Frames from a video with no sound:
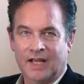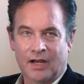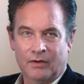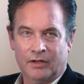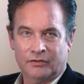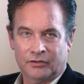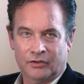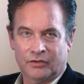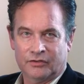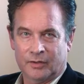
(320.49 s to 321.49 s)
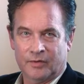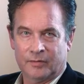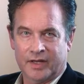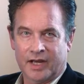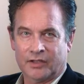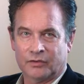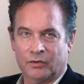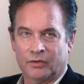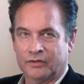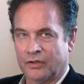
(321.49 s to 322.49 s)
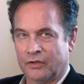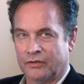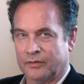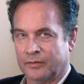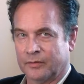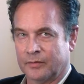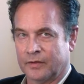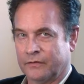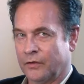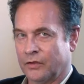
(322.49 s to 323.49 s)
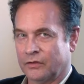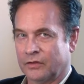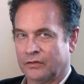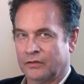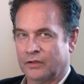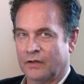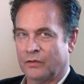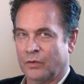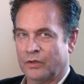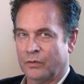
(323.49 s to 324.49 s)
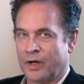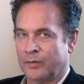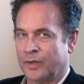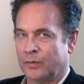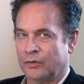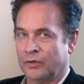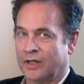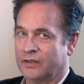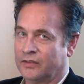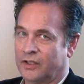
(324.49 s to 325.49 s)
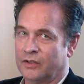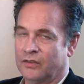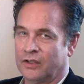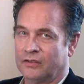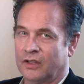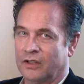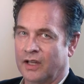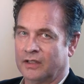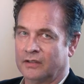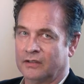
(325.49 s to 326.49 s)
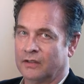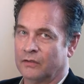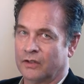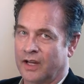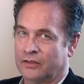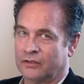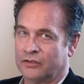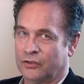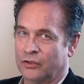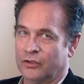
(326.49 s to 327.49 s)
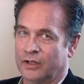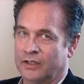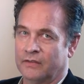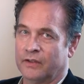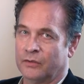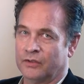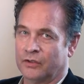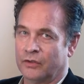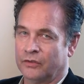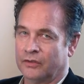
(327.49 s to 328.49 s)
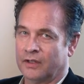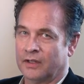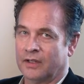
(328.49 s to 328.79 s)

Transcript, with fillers: Now I'll show you some of my actual results. But first, do you ever wonder why people trying to sell you things online never actually show you any of their results?